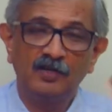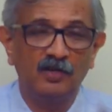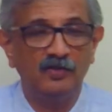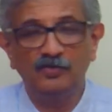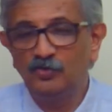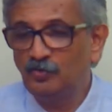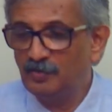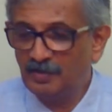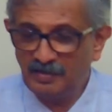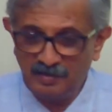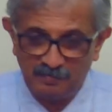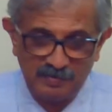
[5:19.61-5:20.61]

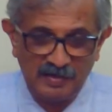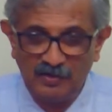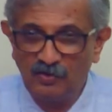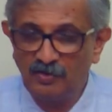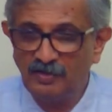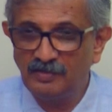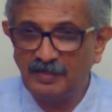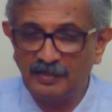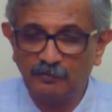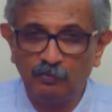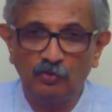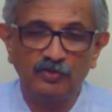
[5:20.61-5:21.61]
Consumer, depending on his
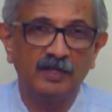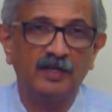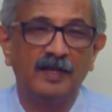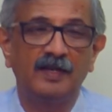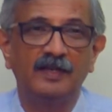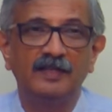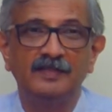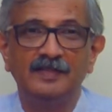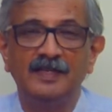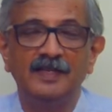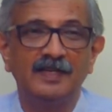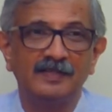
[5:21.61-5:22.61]
exposure and his
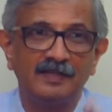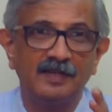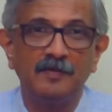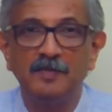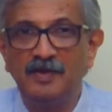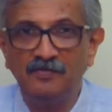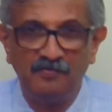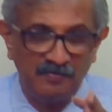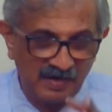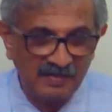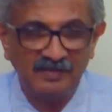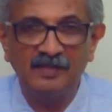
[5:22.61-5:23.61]
need, etc., may
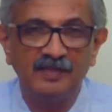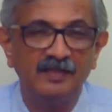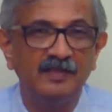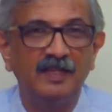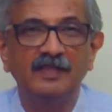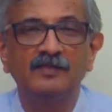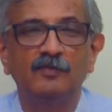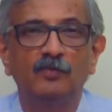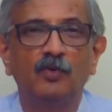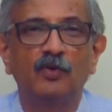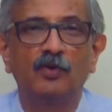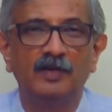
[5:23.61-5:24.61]
weigh certain things
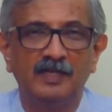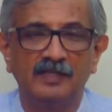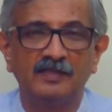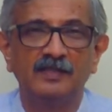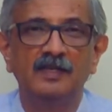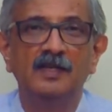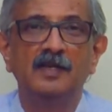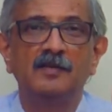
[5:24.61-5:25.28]
more or less.